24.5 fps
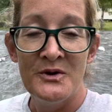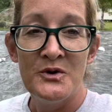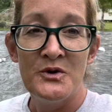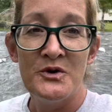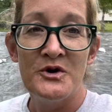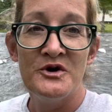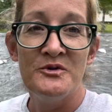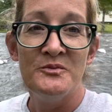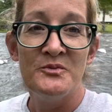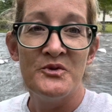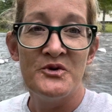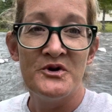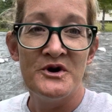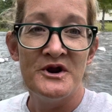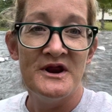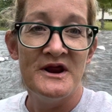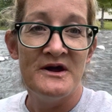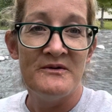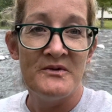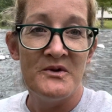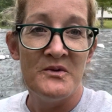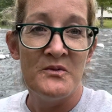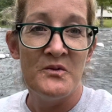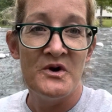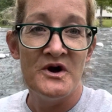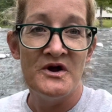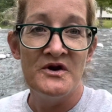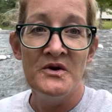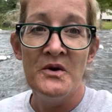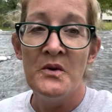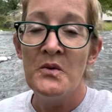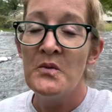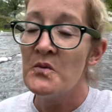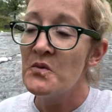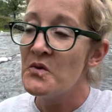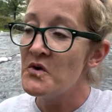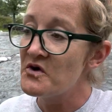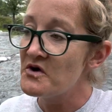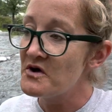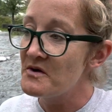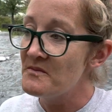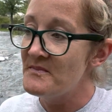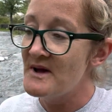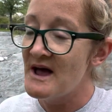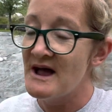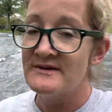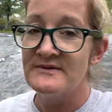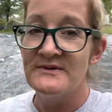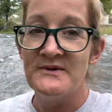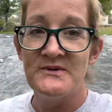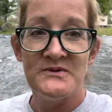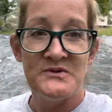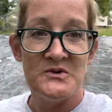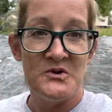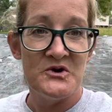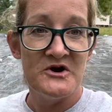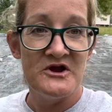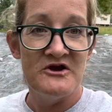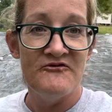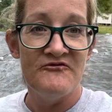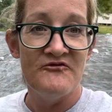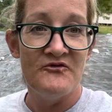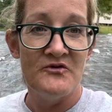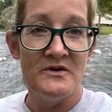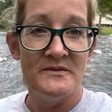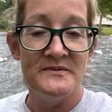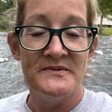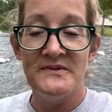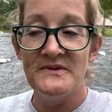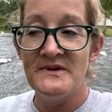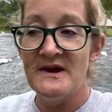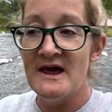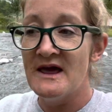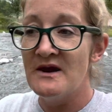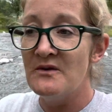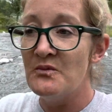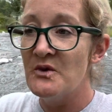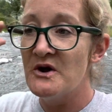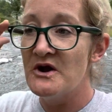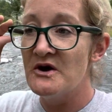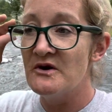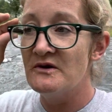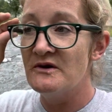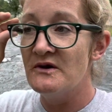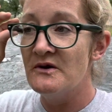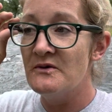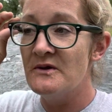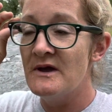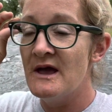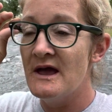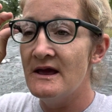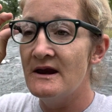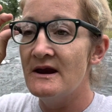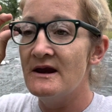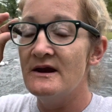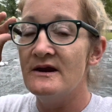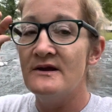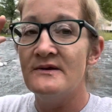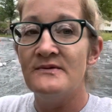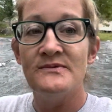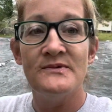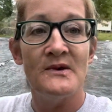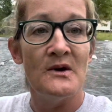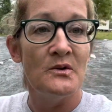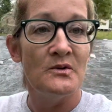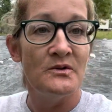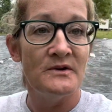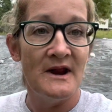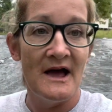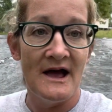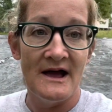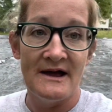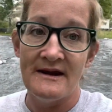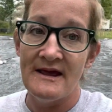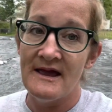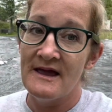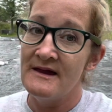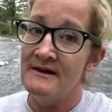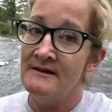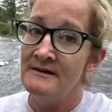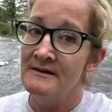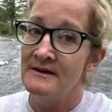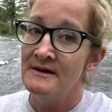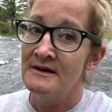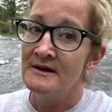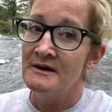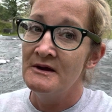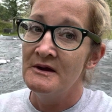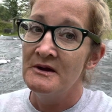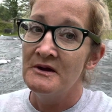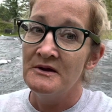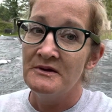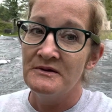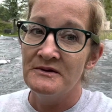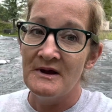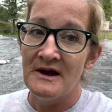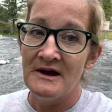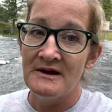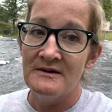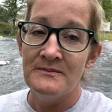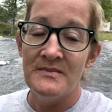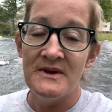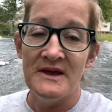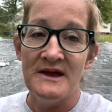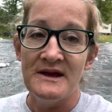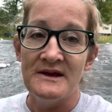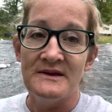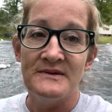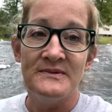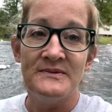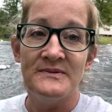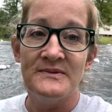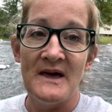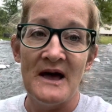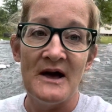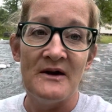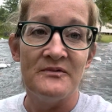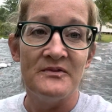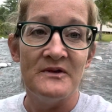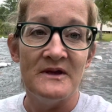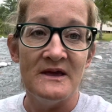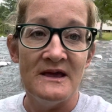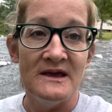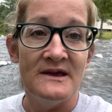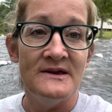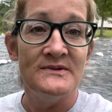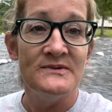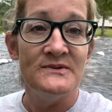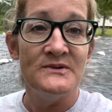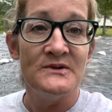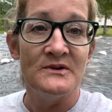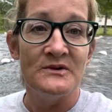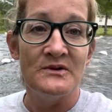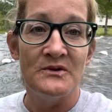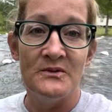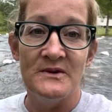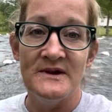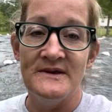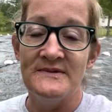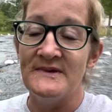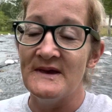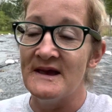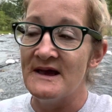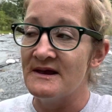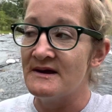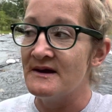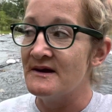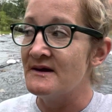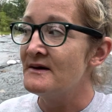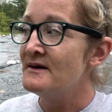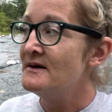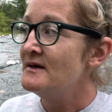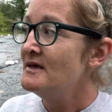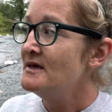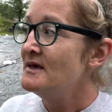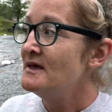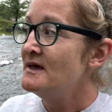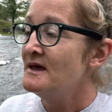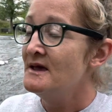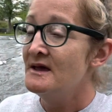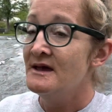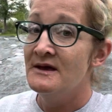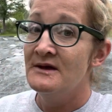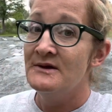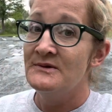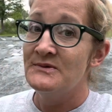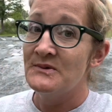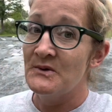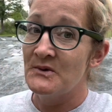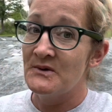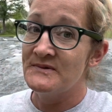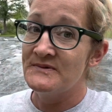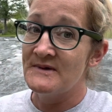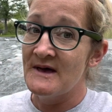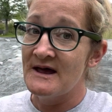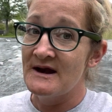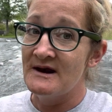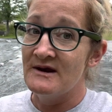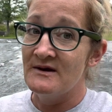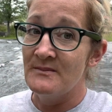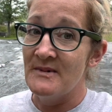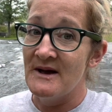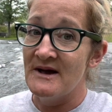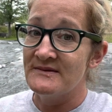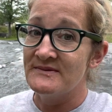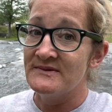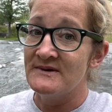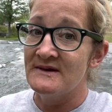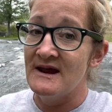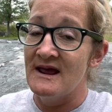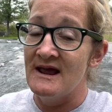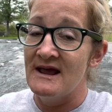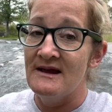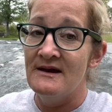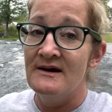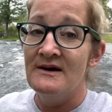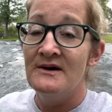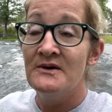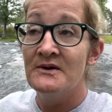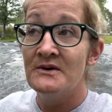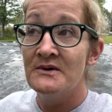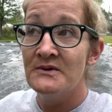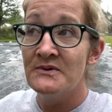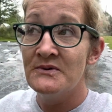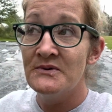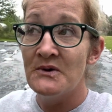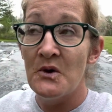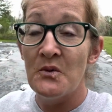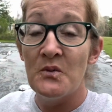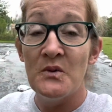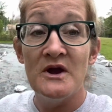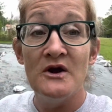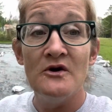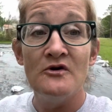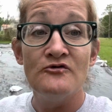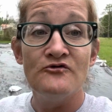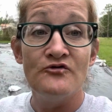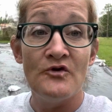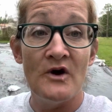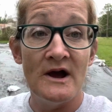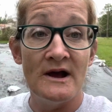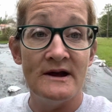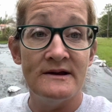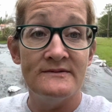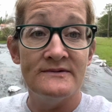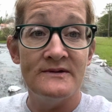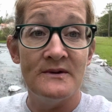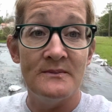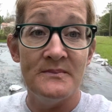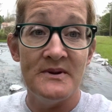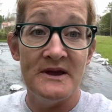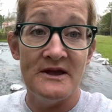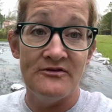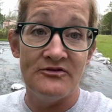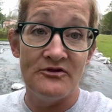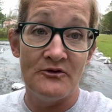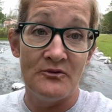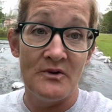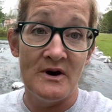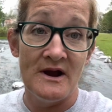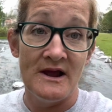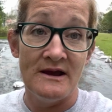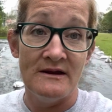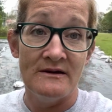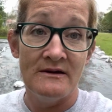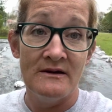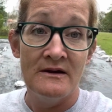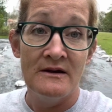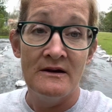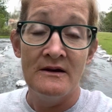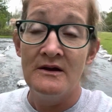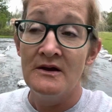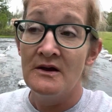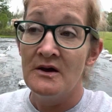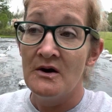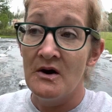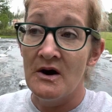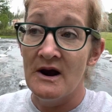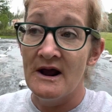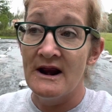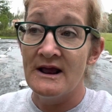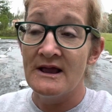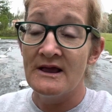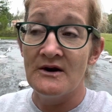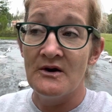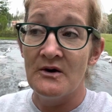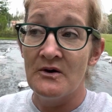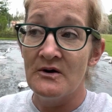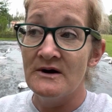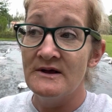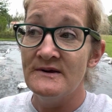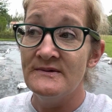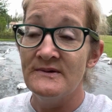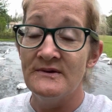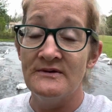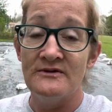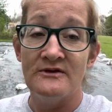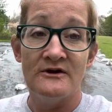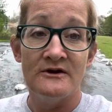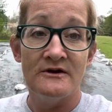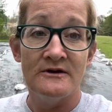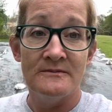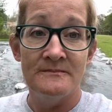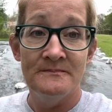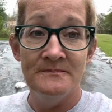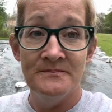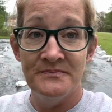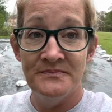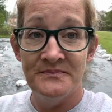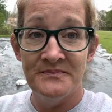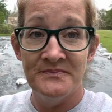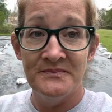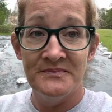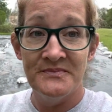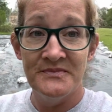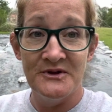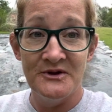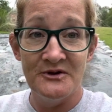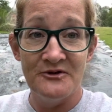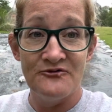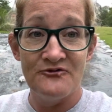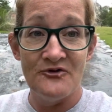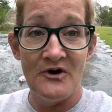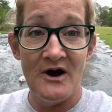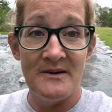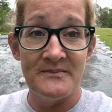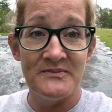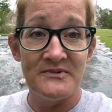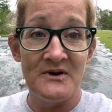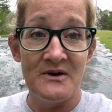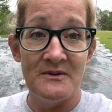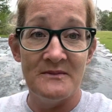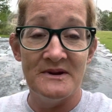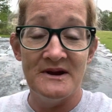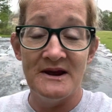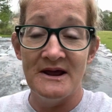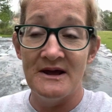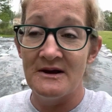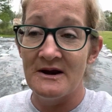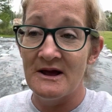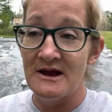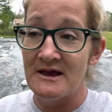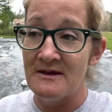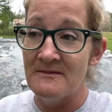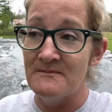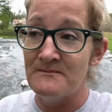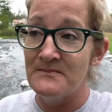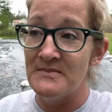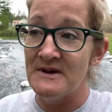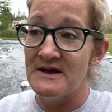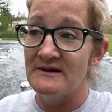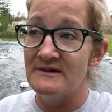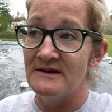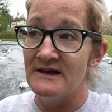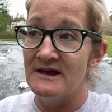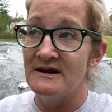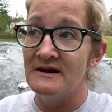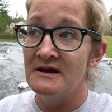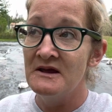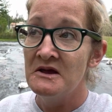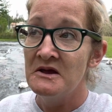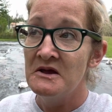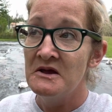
Good morning, everyone. Welcome back to Starkey Farmstead. We are located in Zone nine A, nine B in Southeast Louisiana. So excited about today. So we are trying to beat the rain. All right, I can already see the little drops coming down. I can feel it.